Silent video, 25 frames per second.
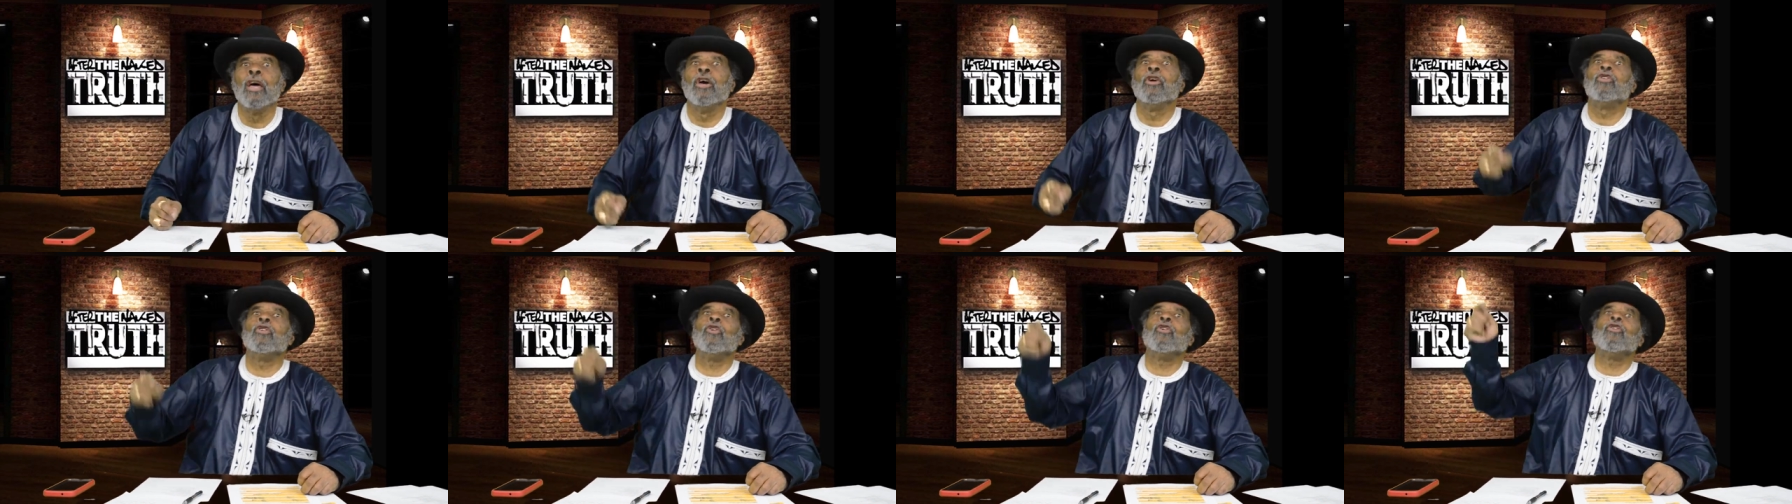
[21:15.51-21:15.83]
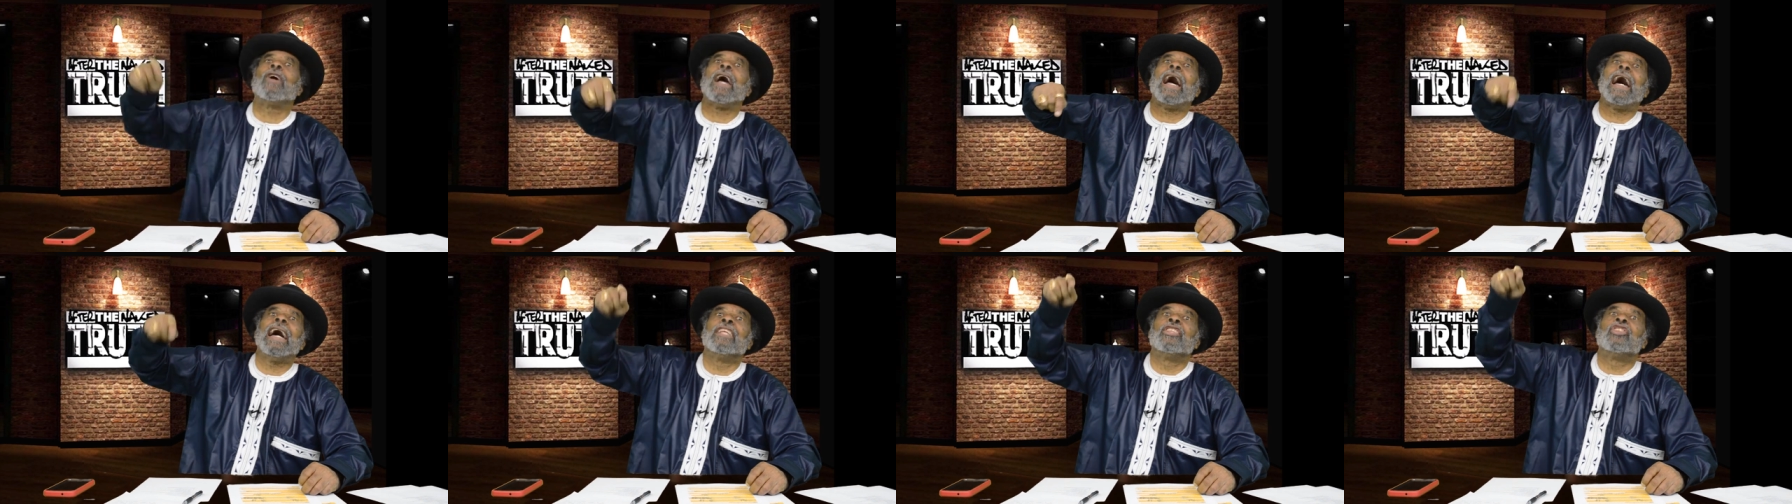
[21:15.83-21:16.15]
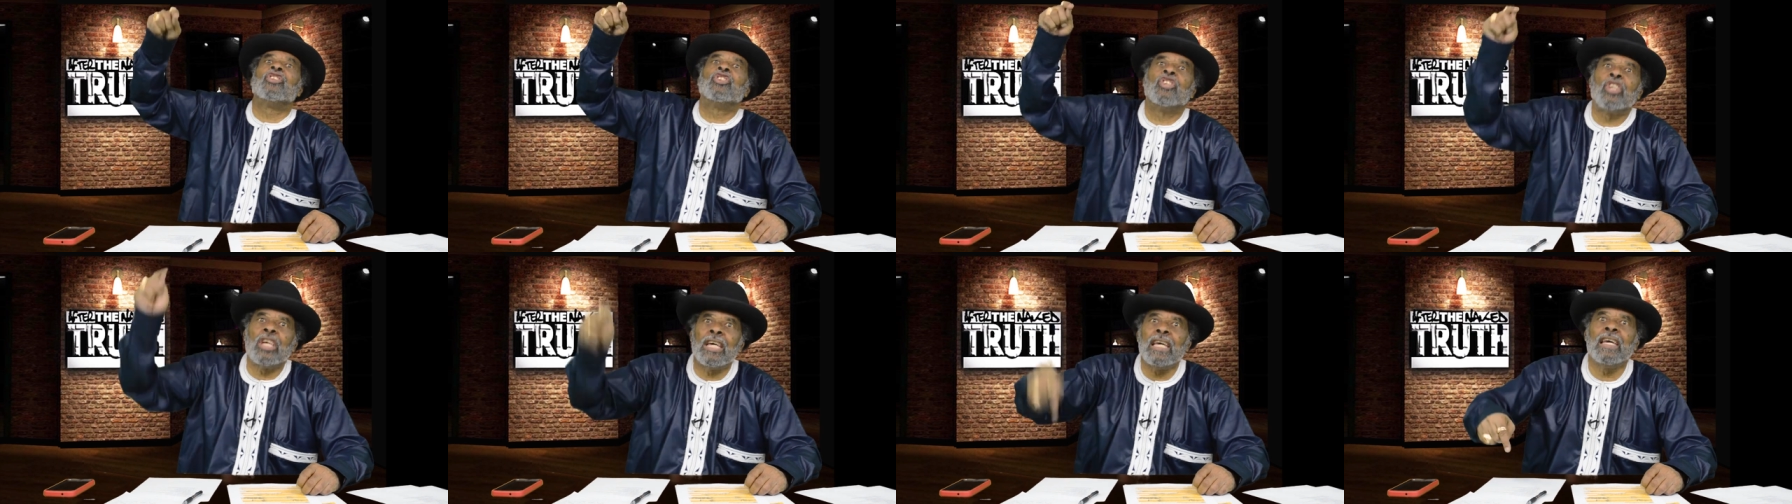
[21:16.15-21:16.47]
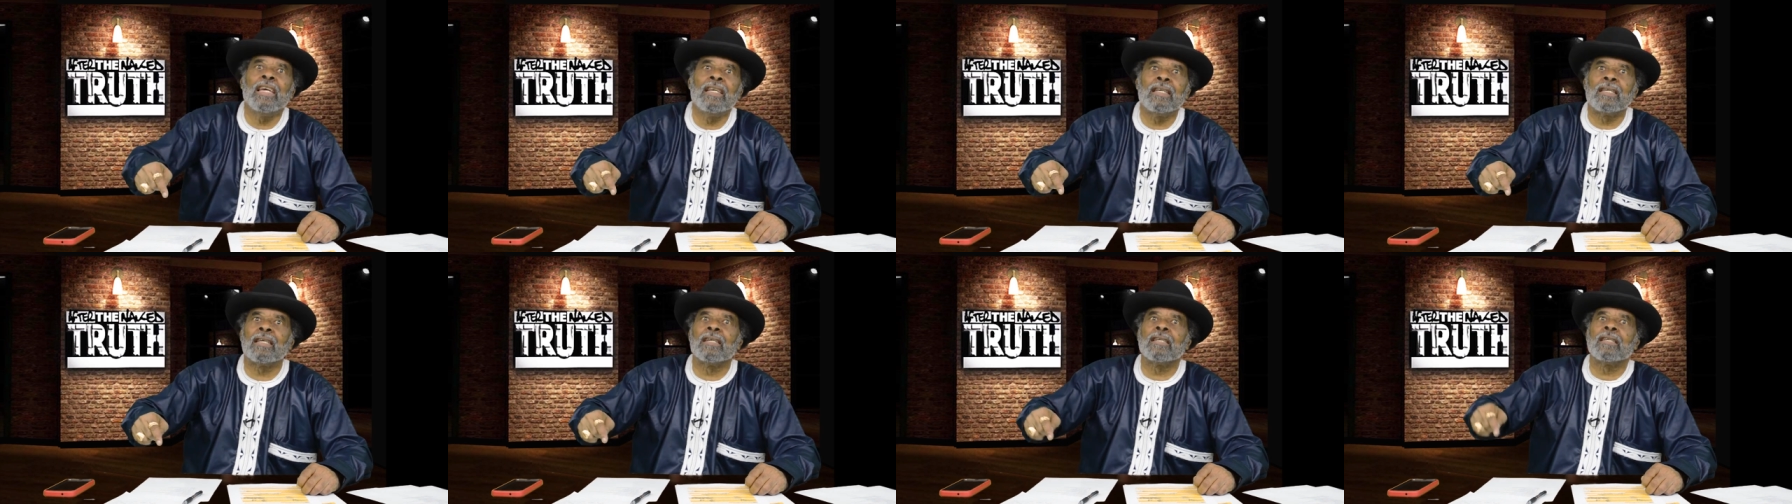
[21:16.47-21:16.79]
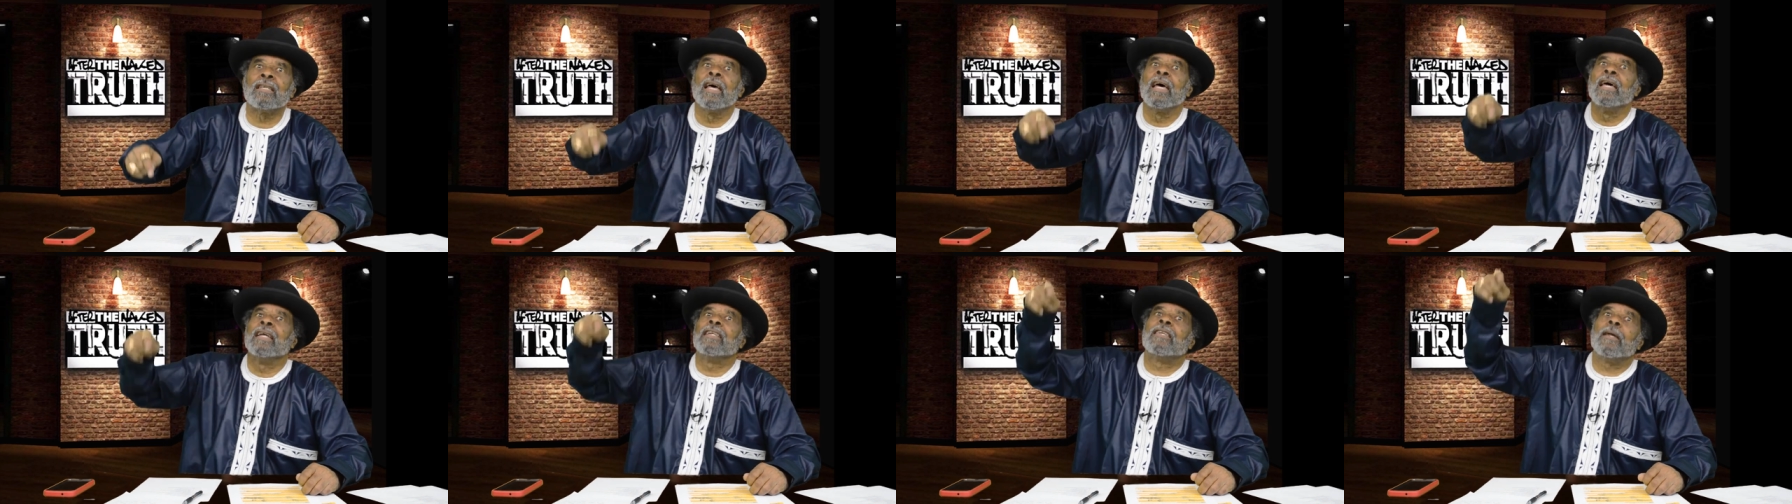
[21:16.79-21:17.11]
you got
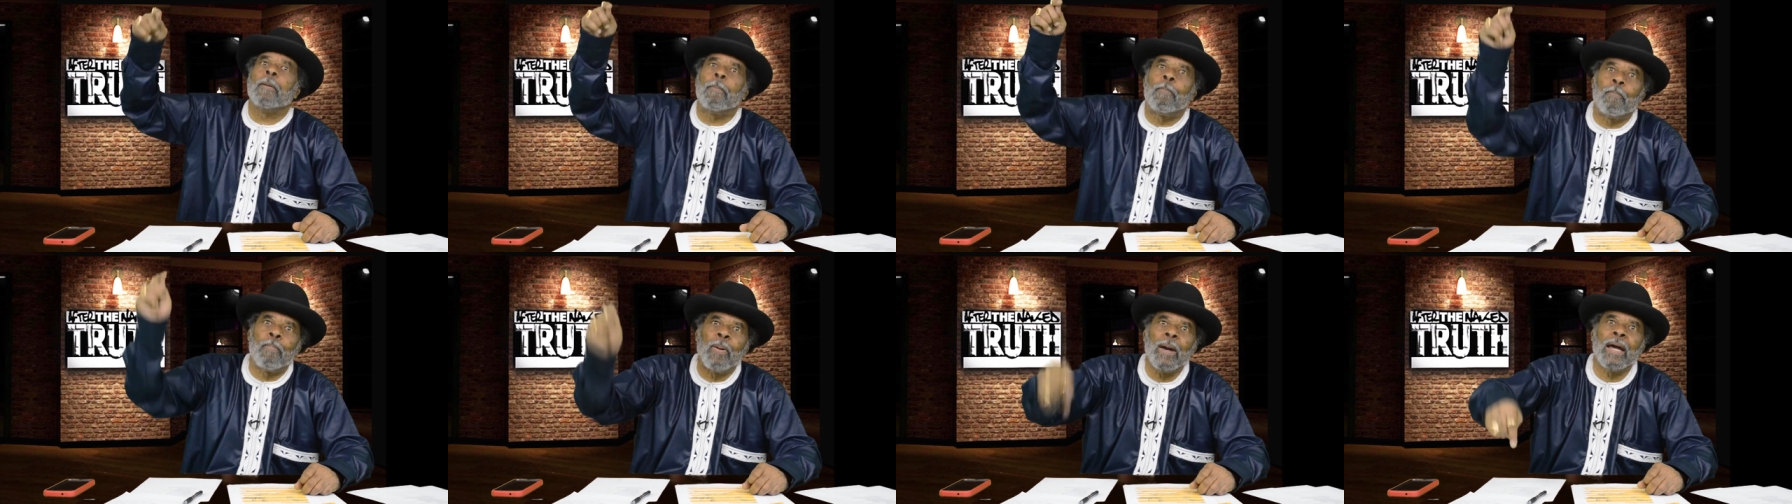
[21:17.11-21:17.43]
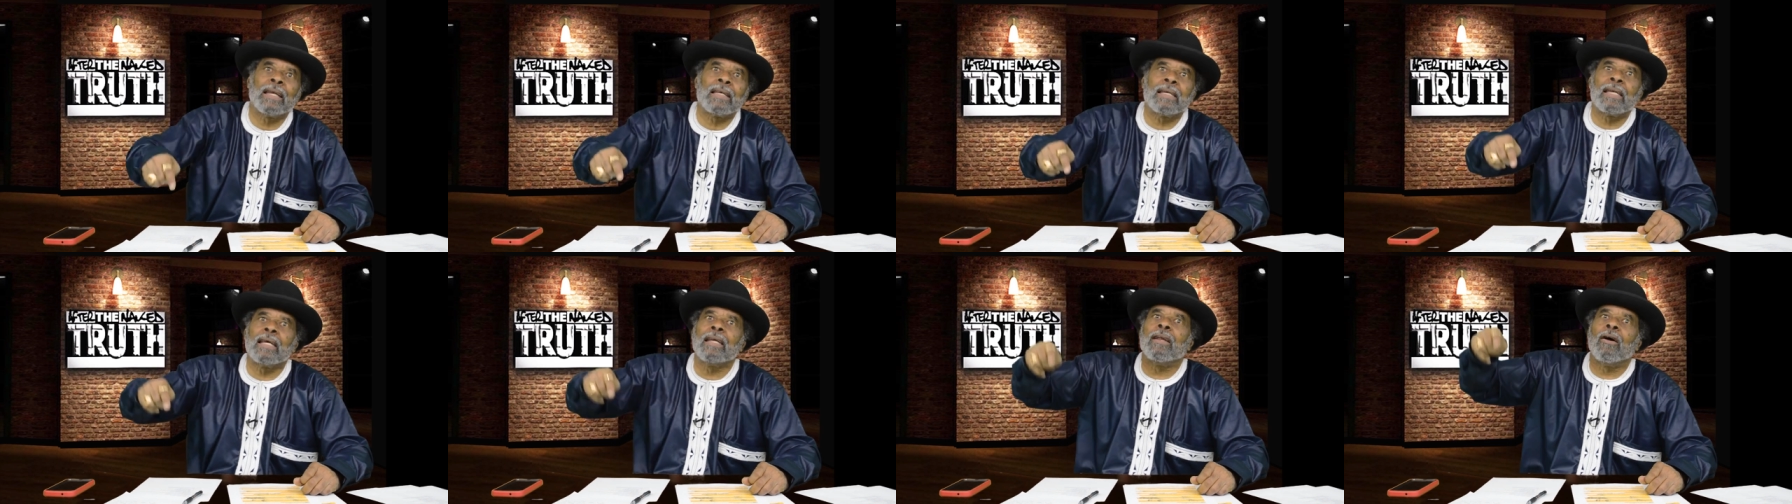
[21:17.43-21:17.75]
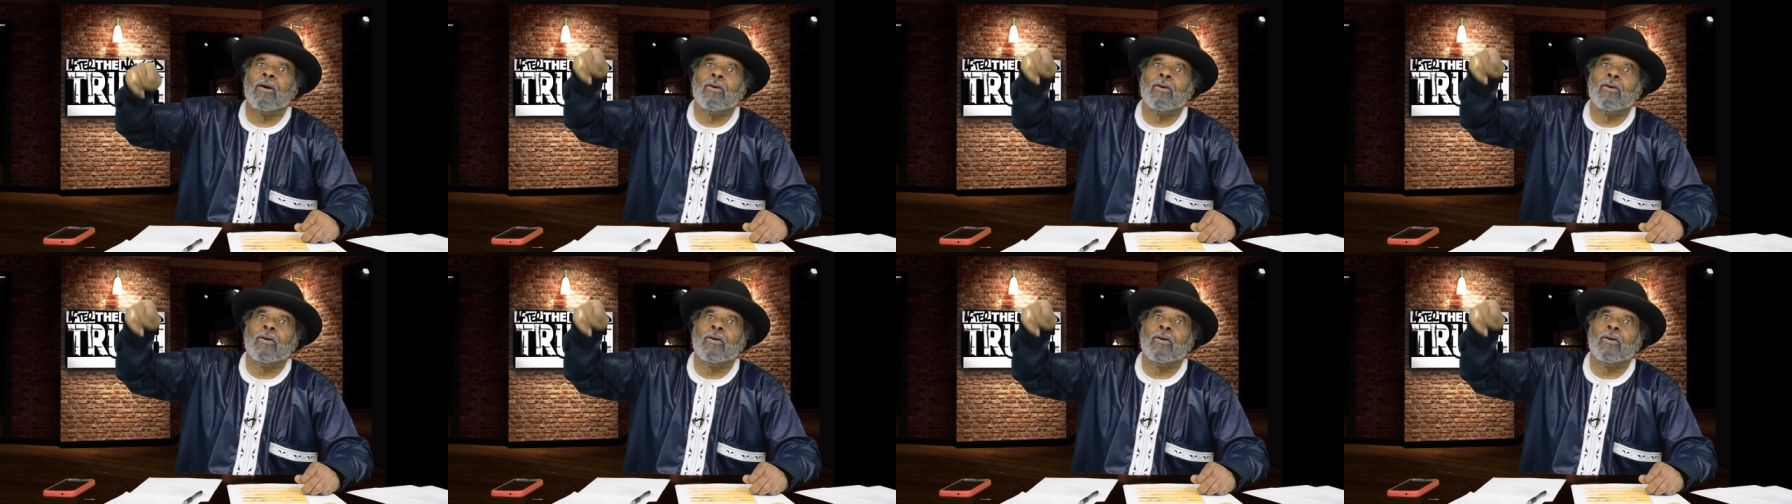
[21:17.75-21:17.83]
Jesus depicted